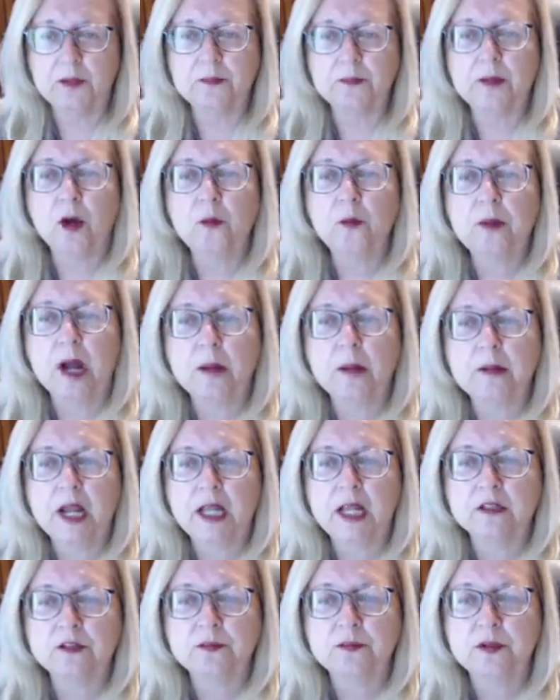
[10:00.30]
Obama
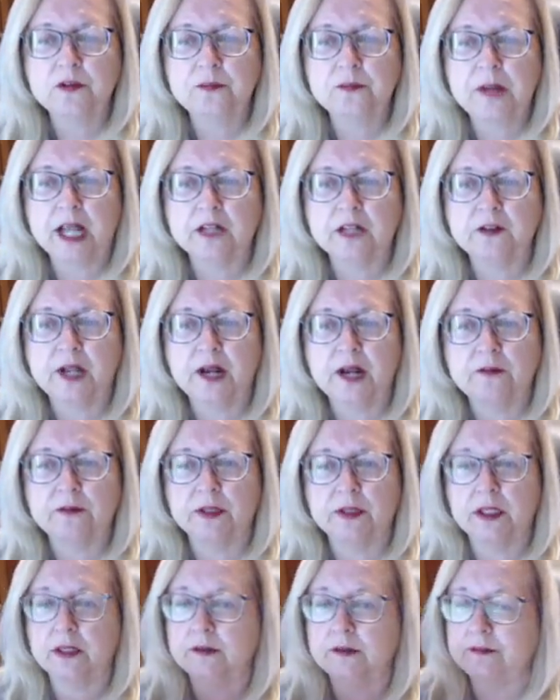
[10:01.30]
has moved back to
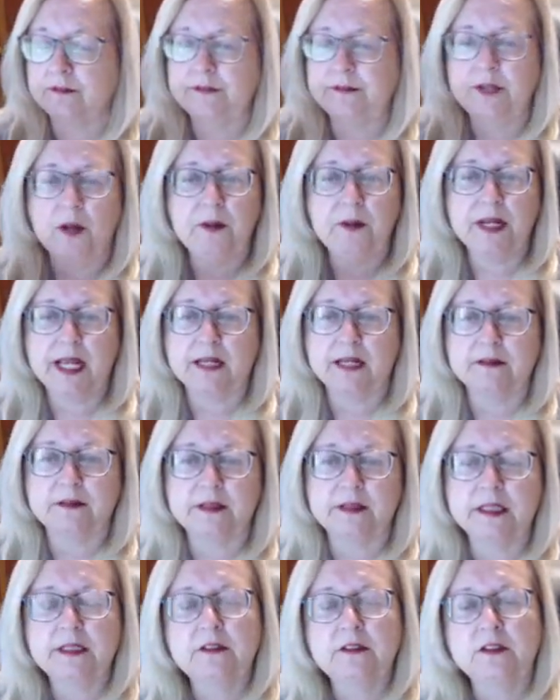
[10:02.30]
Africa. No, he hasn't.
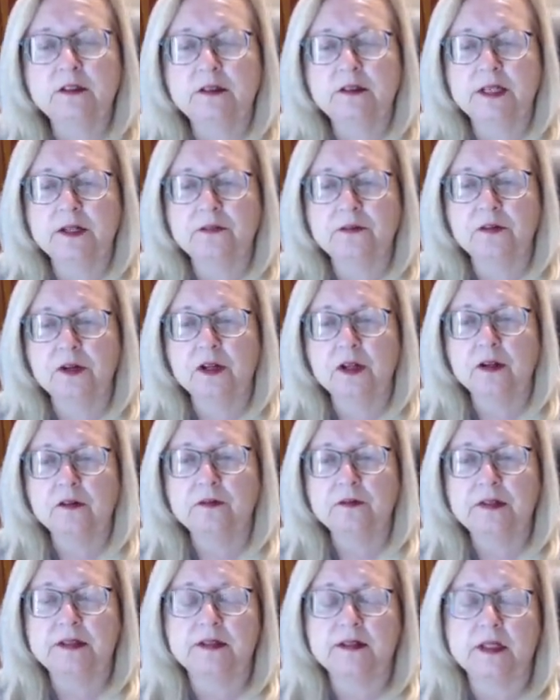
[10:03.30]
He's just there for a little
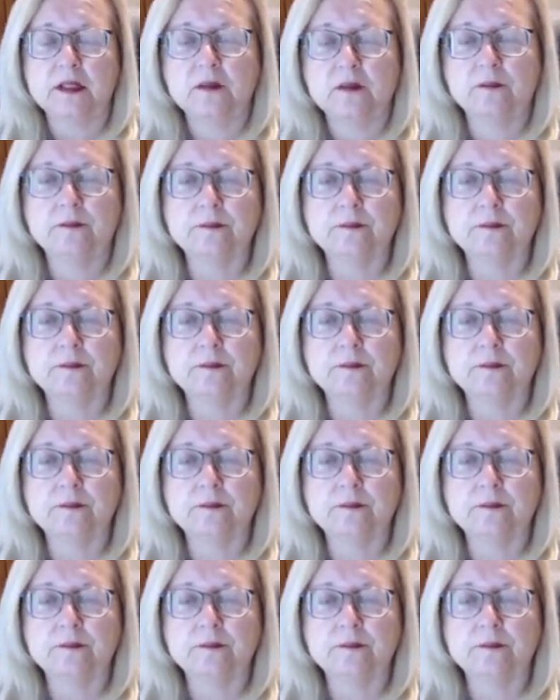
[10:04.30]
visit.